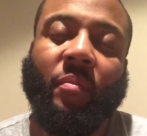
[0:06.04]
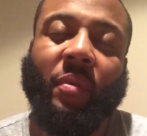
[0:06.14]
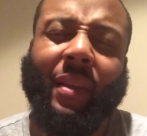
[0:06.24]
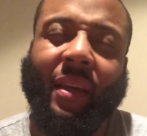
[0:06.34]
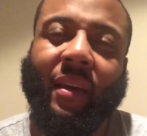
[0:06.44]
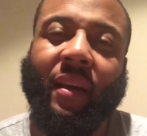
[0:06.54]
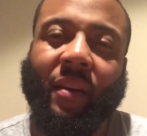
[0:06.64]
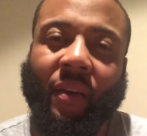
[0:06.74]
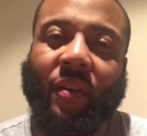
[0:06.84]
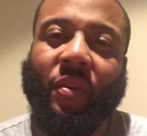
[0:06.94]
But they
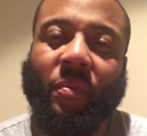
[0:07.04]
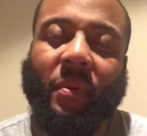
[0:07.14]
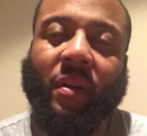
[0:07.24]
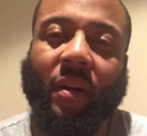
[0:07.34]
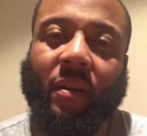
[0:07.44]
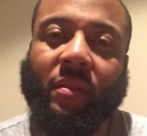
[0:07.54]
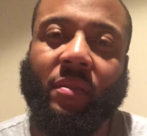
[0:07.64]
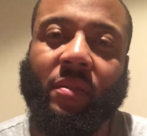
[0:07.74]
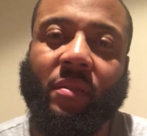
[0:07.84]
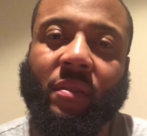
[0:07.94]
can't hear you
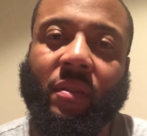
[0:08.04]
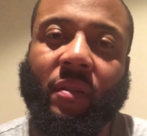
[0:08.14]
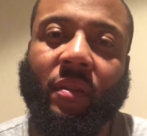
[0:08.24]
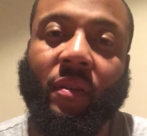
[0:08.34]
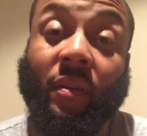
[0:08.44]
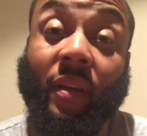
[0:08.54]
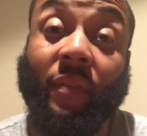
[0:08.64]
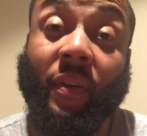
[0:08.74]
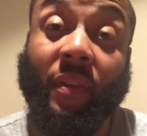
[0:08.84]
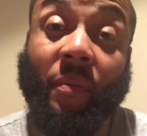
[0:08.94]
because you're
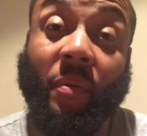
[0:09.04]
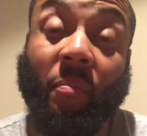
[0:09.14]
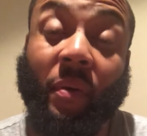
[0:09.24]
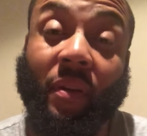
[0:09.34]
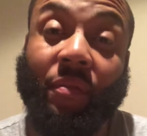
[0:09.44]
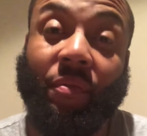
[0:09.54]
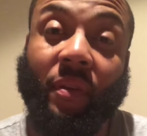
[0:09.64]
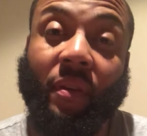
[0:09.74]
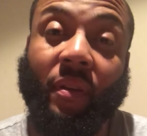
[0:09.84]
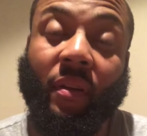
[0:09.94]
giving them the
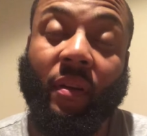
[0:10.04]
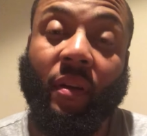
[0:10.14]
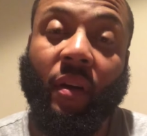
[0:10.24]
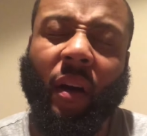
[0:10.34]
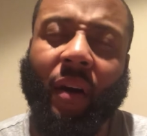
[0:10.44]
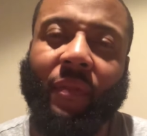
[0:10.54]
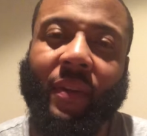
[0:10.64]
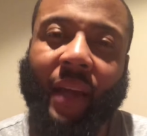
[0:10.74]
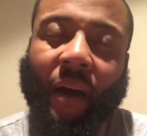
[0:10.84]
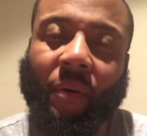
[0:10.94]
benefit of
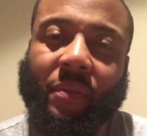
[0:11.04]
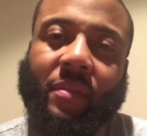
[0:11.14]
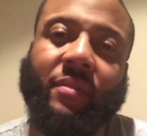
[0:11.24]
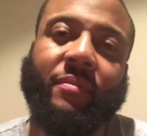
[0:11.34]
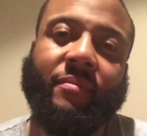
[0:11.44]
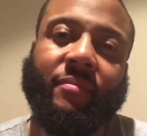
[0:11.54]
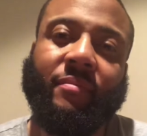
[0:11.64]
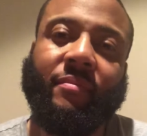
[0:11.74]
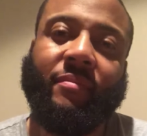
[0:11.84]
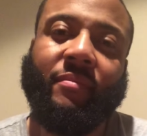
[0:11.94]
the doubt.
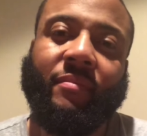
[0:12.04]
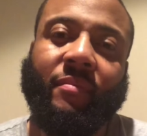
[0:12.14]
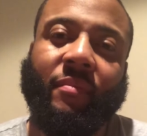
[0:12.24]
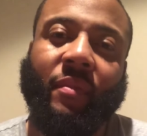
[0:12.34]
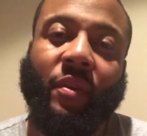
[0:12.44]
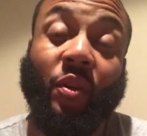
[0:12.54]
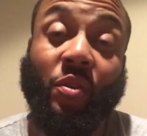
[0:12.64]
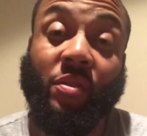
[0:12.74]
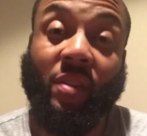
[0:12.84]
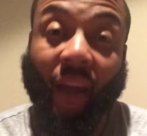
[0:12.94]

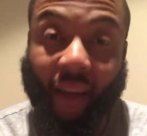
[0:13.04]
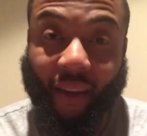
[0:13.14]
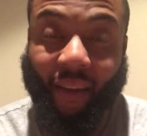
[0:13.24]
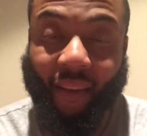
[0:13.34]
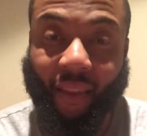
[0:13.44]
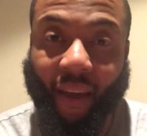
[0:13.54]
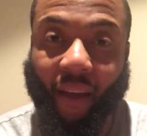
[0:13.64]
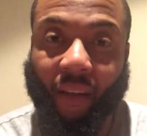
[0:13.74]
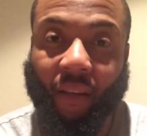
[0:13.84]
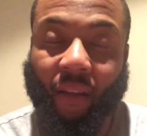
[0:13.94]
You're saying
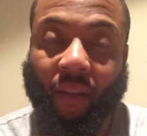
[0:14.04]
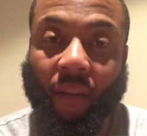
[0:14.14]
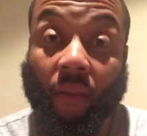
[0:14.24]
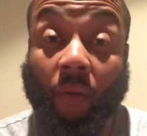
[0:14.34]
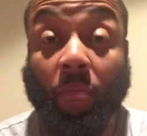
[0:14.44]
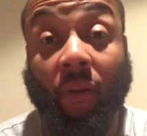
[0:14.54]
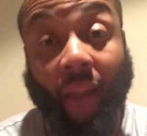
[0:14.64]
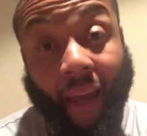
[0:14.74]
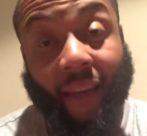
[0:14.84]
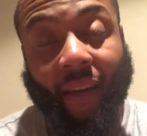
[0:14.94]
that they're
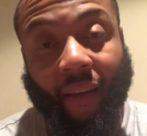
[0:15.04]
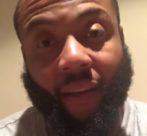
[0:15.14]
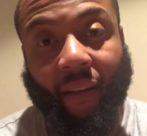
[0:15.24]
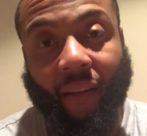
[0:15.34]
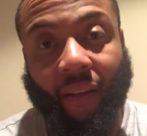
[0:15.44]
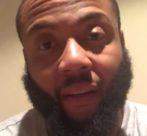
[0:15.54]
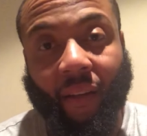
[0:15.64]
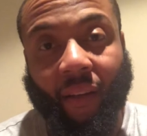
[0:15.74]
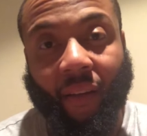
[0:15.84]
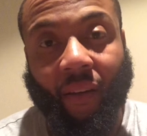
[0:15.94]
playing
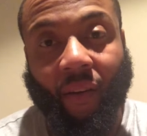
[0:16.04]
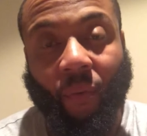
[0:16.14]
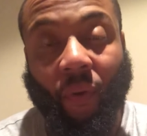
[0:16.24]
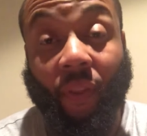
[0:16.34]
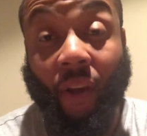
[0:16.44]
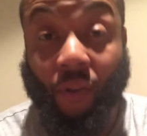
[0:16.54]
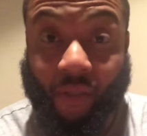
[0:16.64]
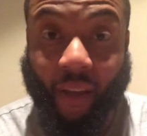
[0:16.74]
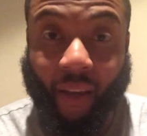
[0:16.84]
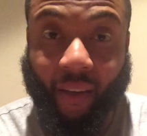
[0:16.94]
when they're
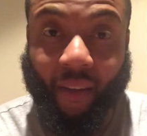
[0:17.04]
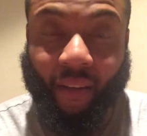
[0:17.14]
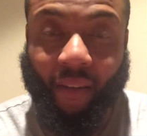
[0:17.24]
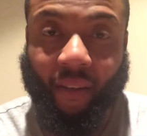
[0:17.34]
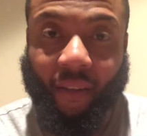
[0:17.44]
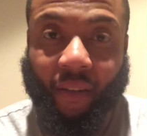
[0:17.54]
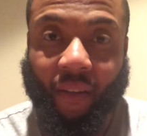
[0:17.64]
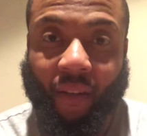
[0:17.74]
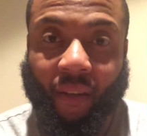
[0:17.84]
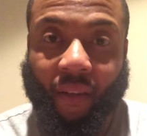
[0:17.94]
saying,
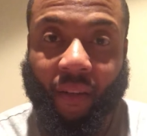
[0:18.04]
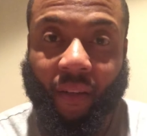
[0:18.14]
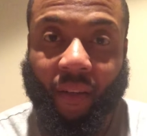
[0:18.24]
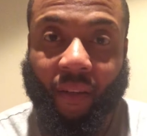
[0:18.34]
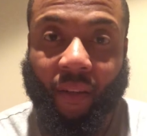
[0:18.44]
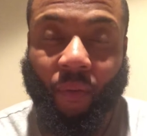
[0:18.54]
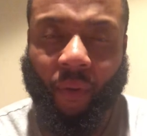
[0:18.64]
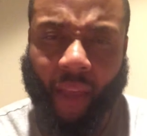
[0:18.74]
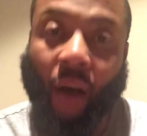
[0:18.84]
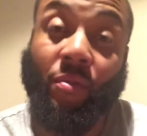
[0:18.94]

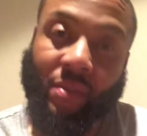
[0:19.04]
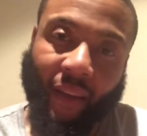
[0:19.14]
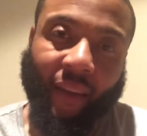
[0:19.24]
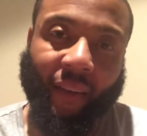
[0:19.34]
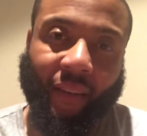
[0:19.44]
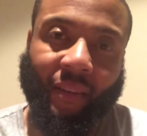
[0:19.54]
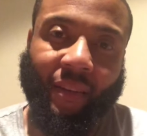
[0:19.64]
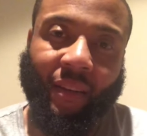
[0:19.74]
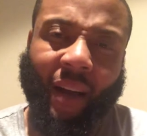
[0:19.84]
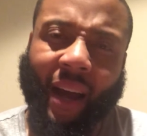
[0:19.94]
without saying,
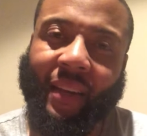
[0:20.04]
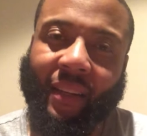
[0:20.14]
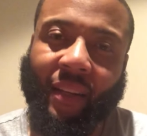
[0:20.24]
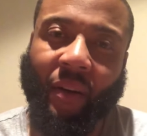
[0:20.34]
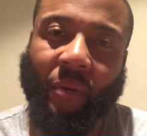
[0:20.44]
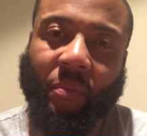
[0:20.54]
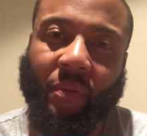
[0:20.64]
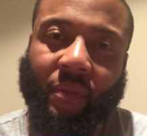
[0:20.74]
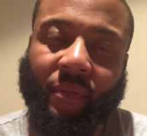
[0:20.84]
I need help.